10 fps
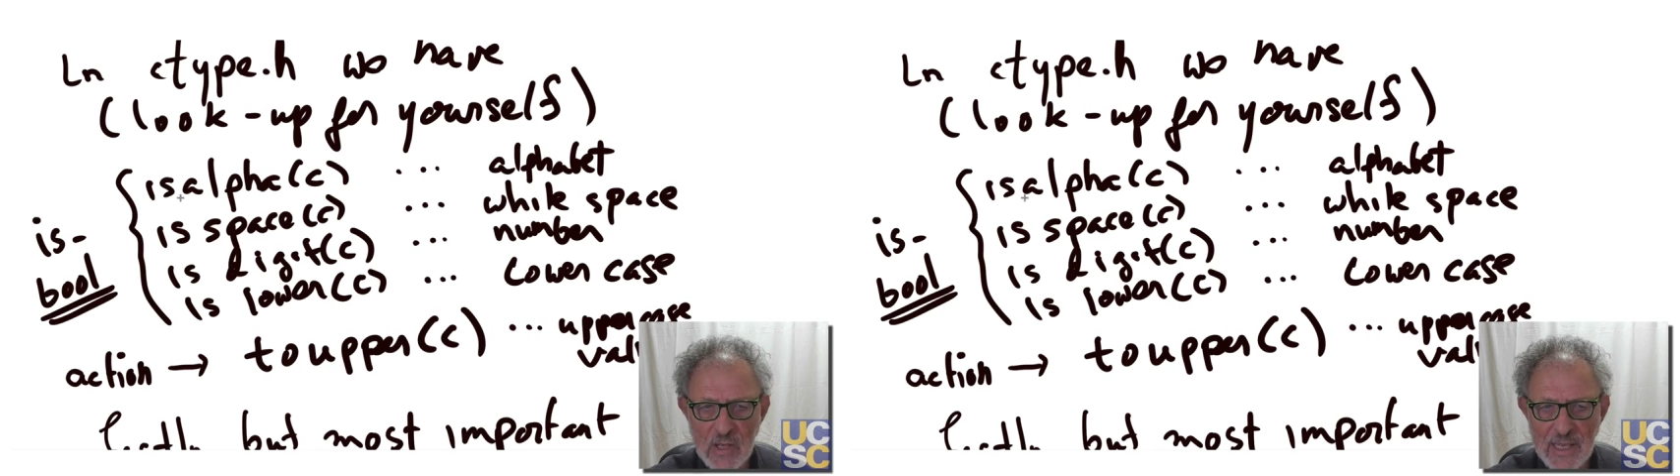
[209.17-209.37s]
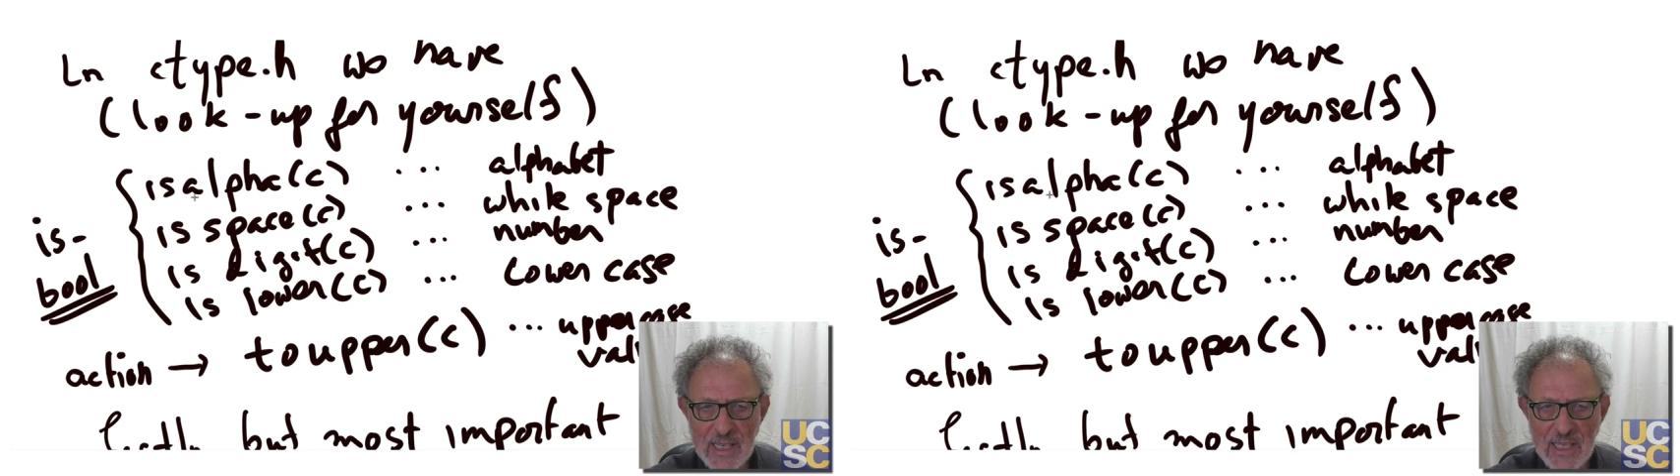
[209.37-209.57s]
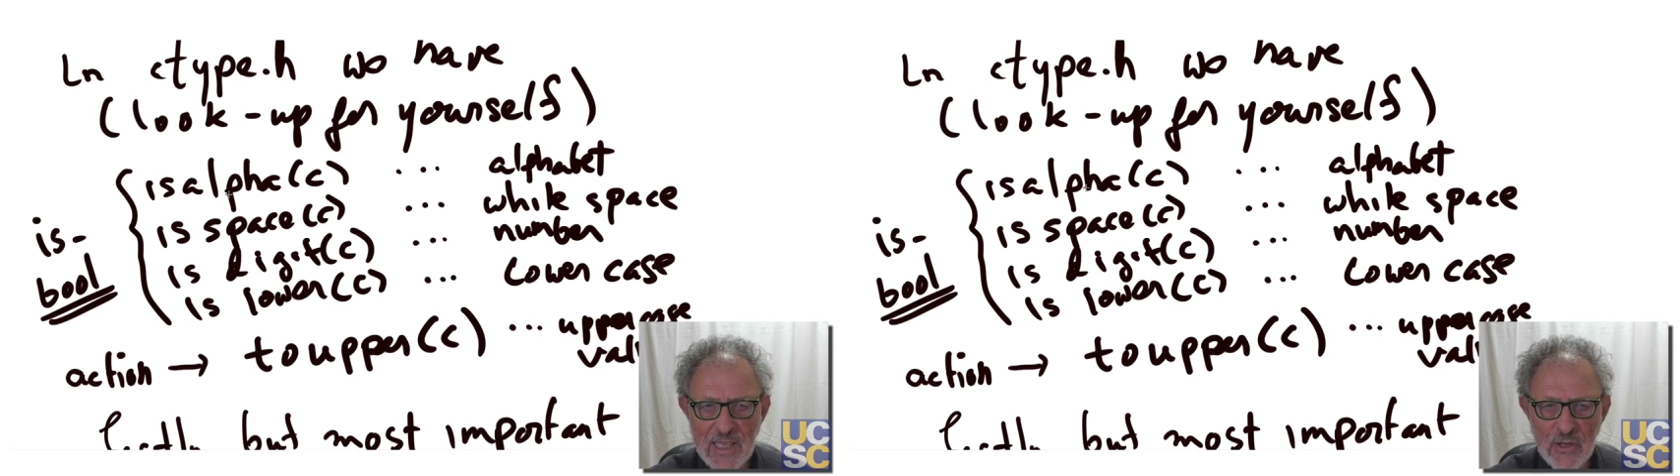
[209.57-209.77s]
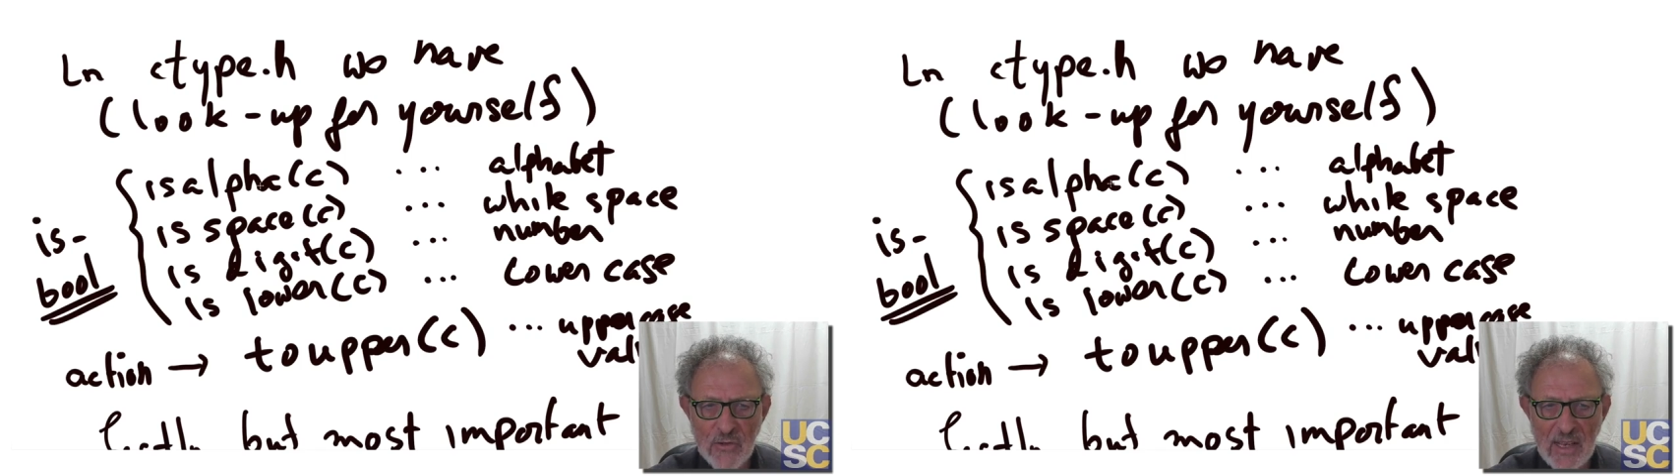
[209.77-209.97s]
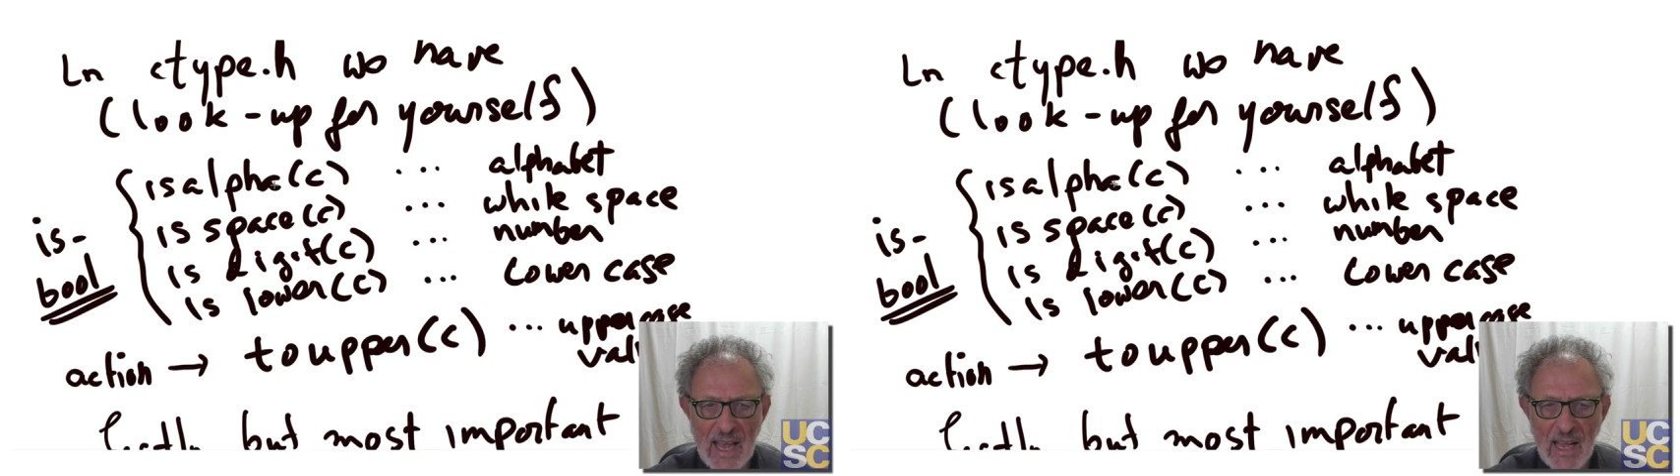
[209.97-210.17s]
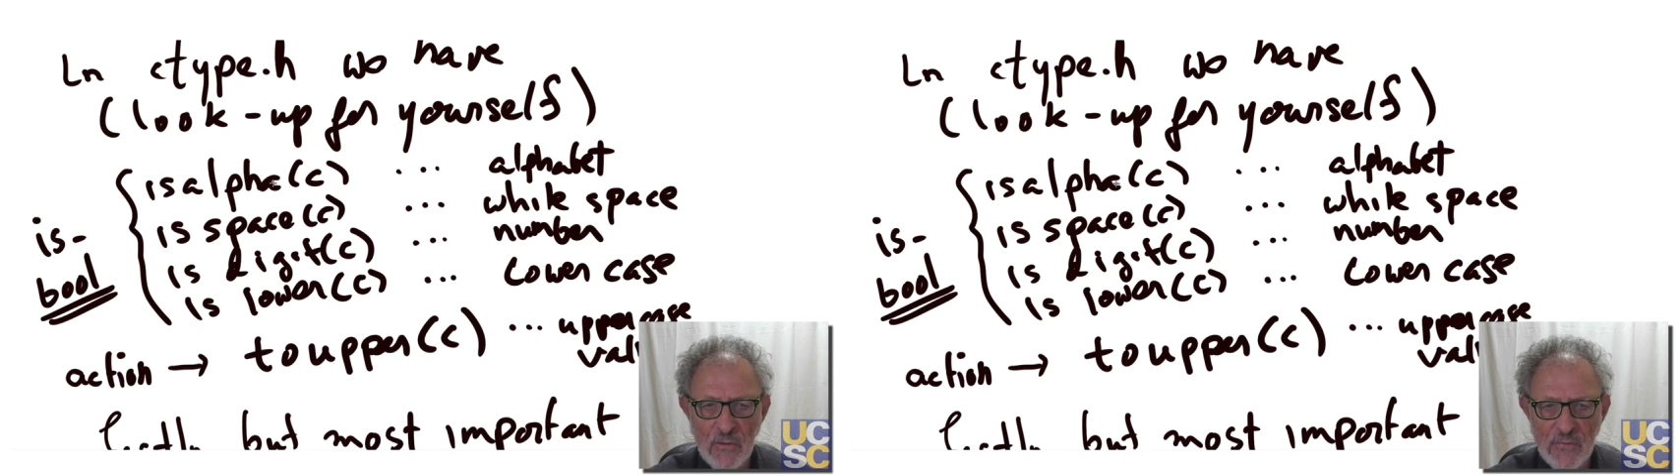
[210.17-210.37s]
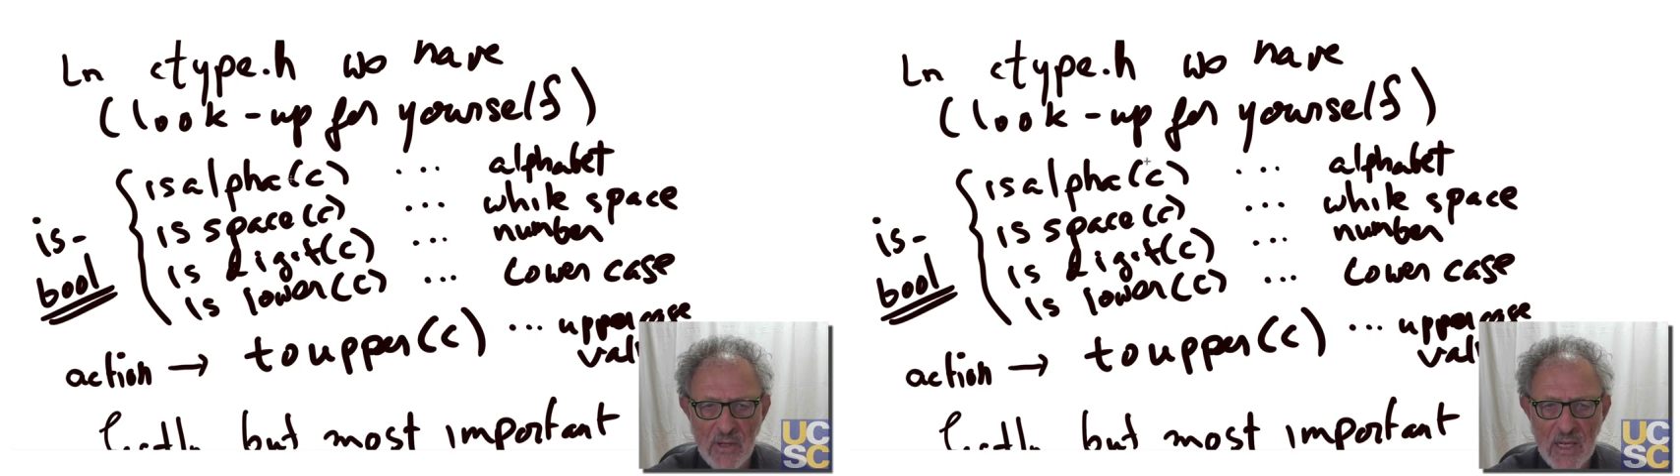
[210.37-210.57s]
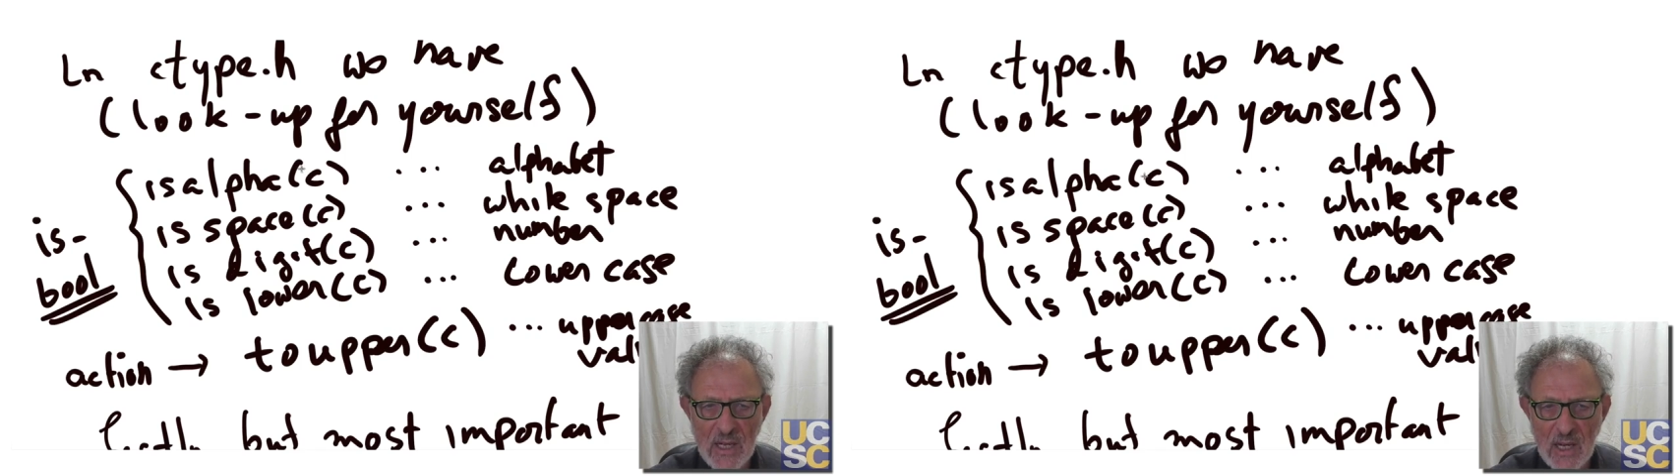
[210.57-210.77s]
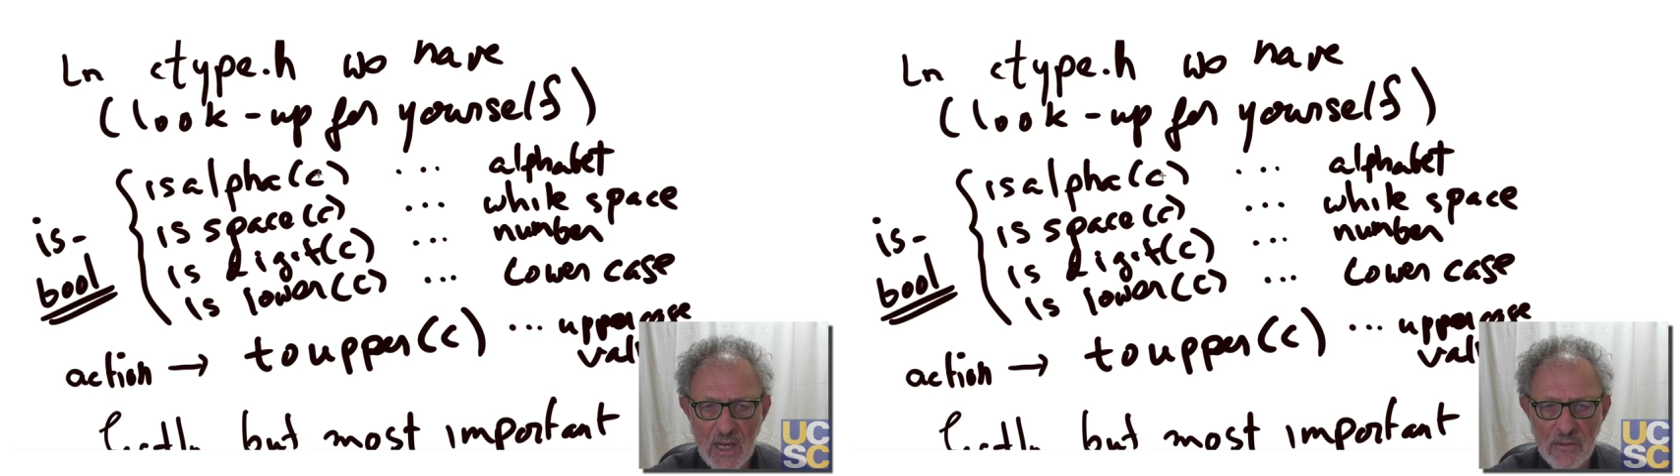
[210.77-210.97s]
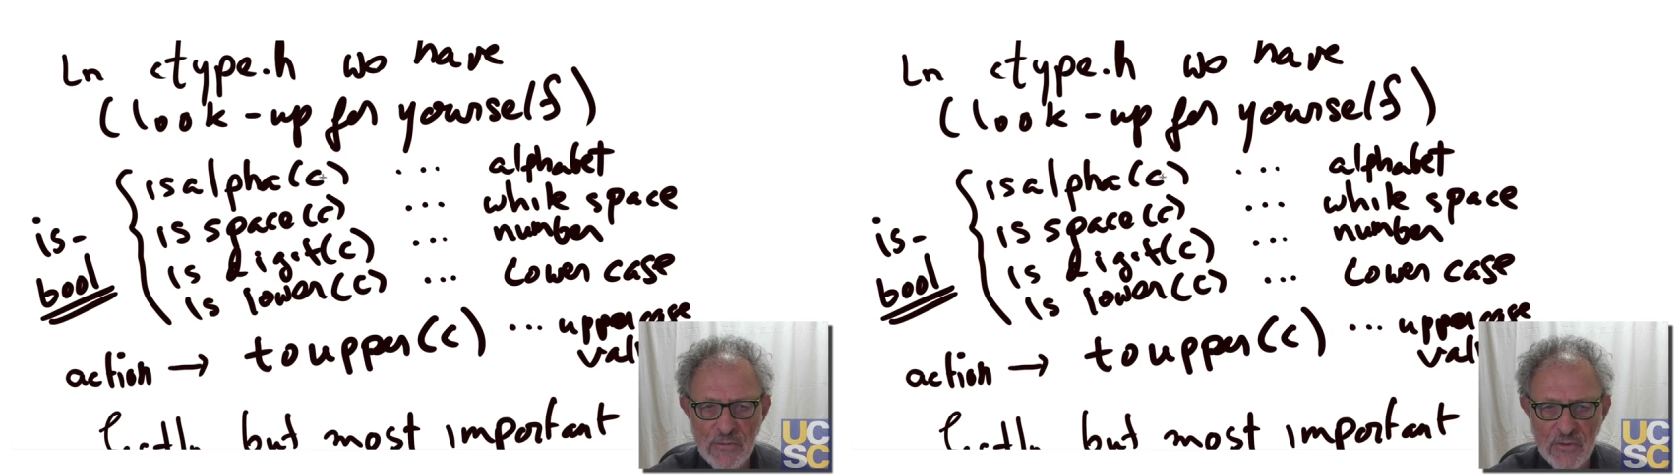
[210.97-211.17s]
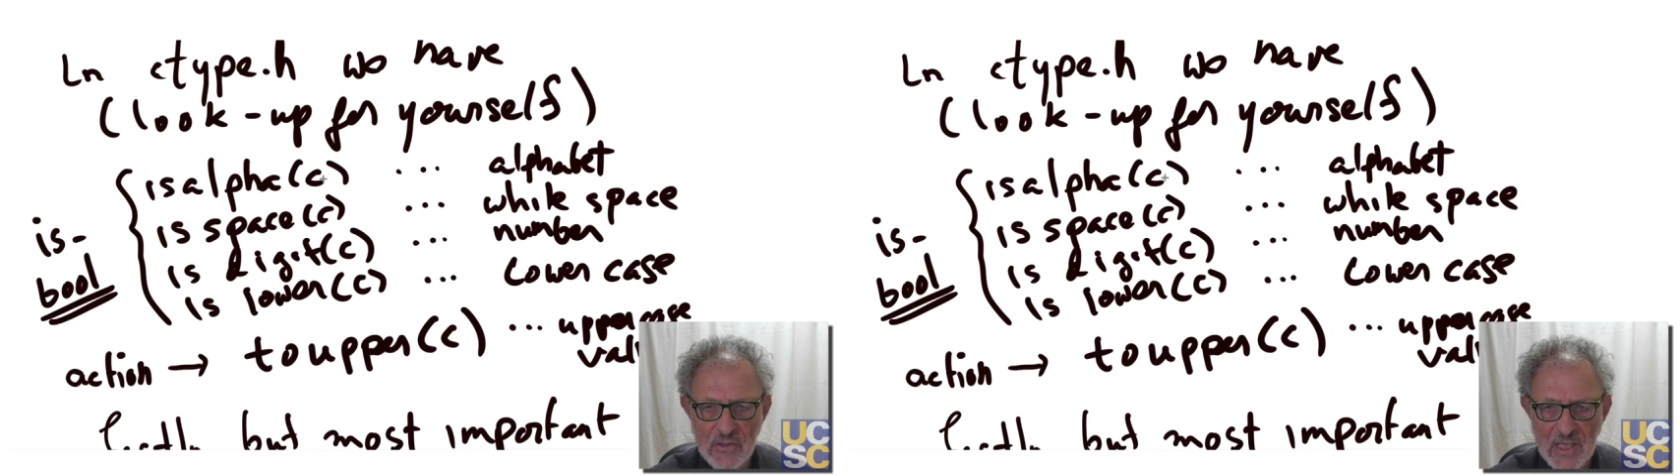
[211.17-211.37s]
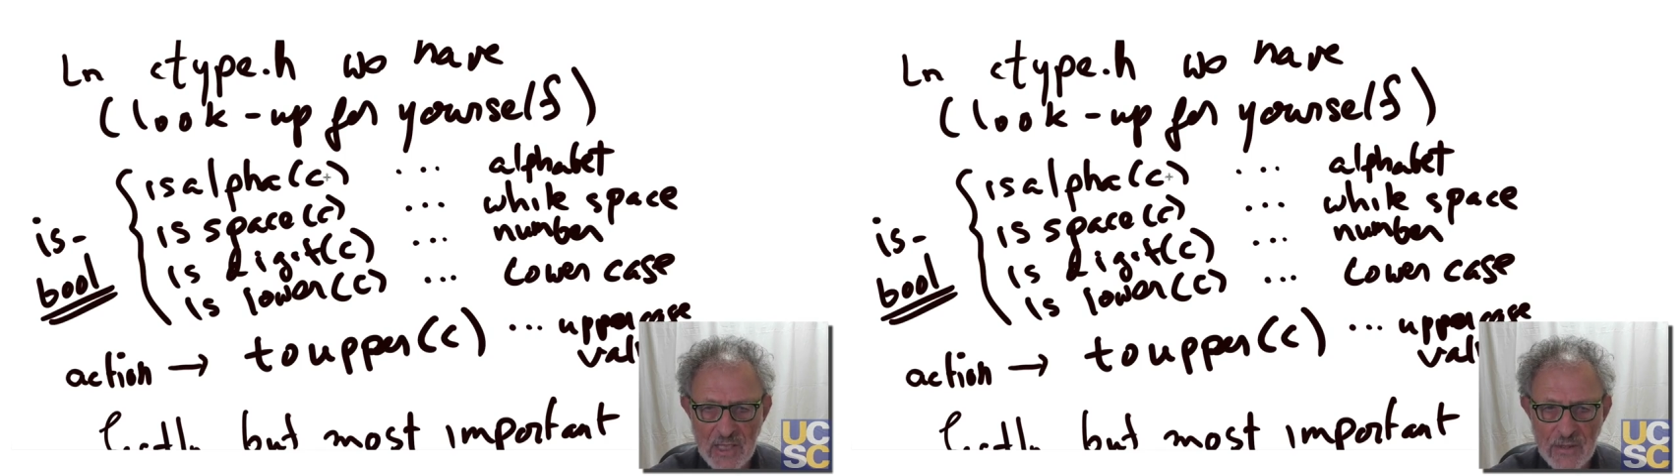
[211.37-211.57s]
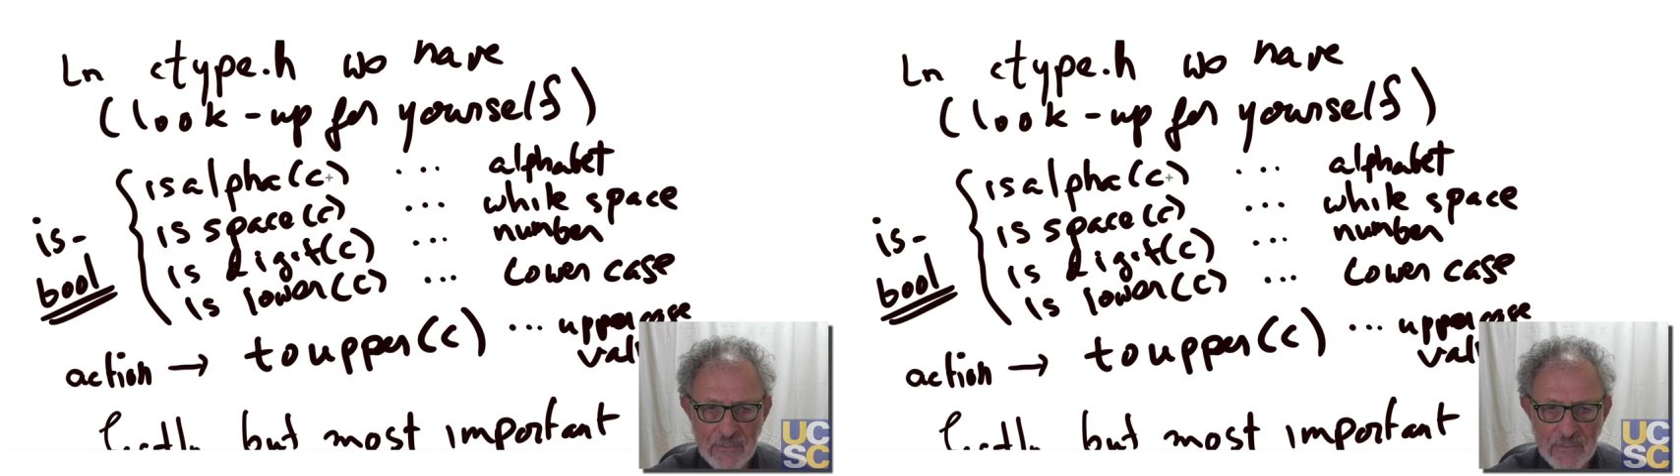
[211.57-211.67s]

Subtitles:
like is alpha of c.